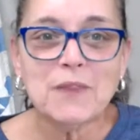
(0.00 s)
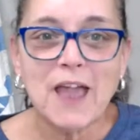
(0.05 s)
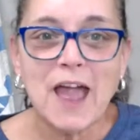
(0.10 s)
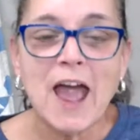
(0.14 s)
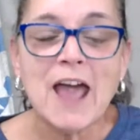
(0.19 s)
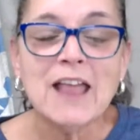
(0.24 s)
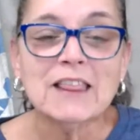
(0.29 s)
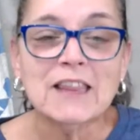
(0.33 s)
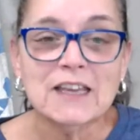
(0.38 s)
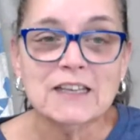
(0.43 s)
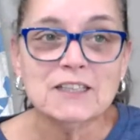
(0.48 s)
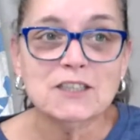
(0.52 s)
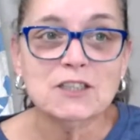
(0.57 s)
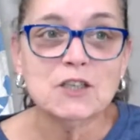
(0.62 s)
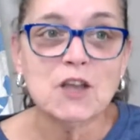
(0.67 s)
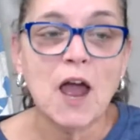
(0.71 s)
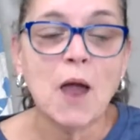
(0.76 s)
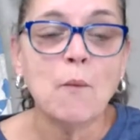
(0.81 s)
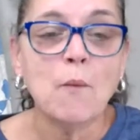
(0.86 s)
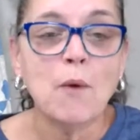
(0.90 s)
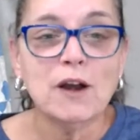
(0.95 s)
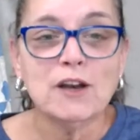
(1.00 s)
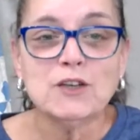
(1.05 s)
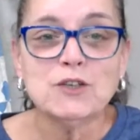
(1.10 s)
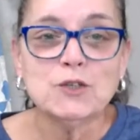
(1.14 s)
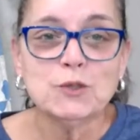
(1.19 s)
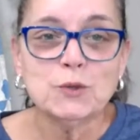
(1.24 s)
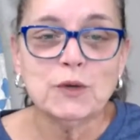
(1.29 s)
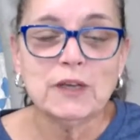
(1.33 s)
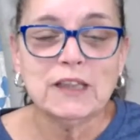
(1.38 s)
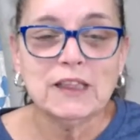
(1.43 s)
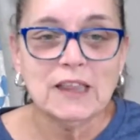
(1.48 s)
I want to
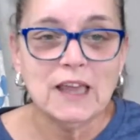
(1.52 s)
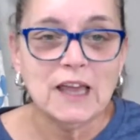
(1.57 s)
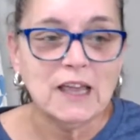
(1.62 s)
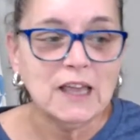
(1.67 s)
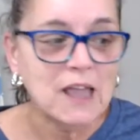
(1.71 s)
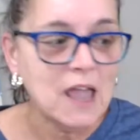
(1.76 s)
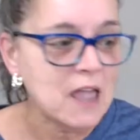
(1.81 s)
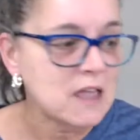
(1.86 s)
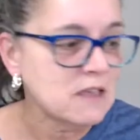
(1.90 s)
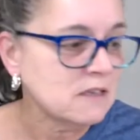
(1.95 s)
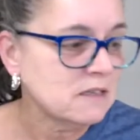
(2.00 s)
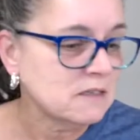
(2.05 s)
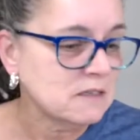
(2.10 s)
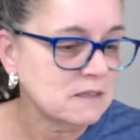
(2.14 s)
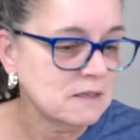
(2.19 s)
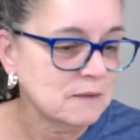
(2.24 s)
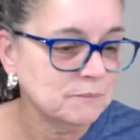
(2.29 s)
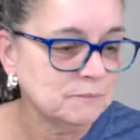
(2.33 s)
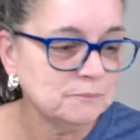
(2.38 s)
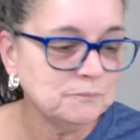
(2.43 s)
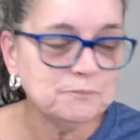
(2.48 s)
do it like as